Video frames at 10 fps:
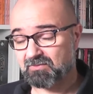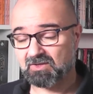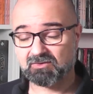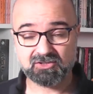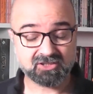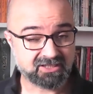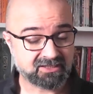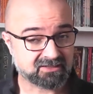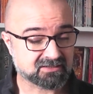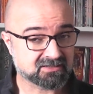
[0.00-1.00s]
On the other
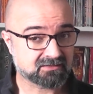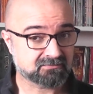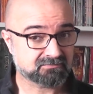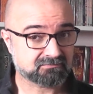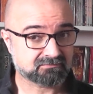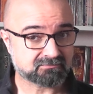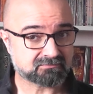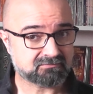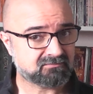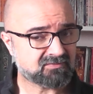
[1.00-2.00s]
hand,
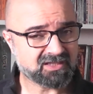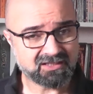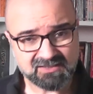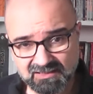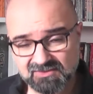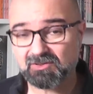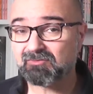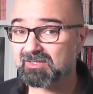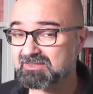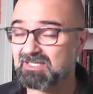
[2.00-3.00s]
it's also a
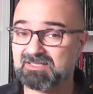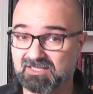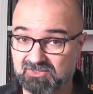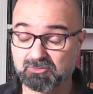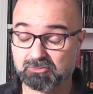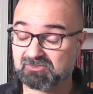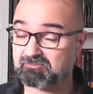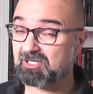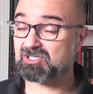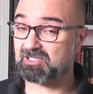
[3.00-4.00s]
fantastic tool,
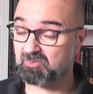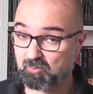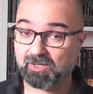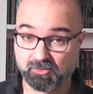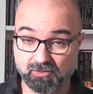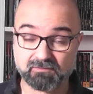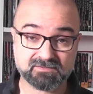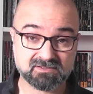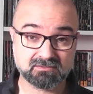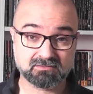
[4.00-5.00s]
especially in
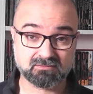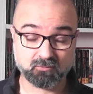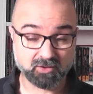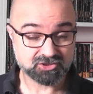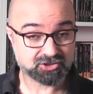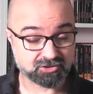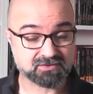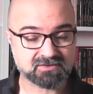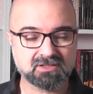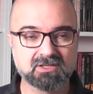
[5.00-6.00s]
one-offs, in one-shots,